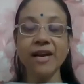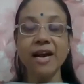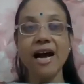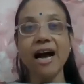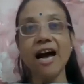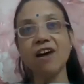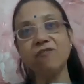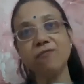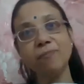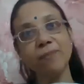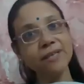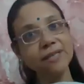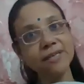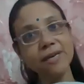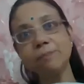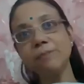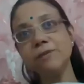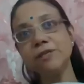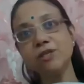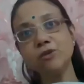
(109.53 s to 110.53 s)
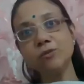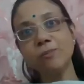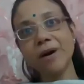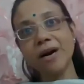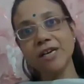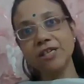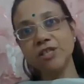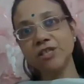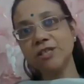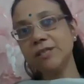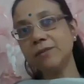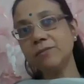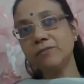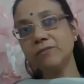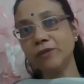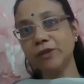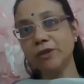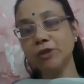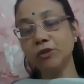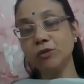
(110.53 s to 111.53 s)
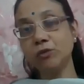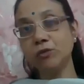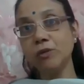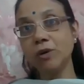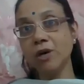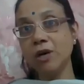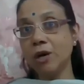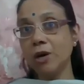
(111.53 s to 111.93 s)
I've picked up a Subhashitam for you,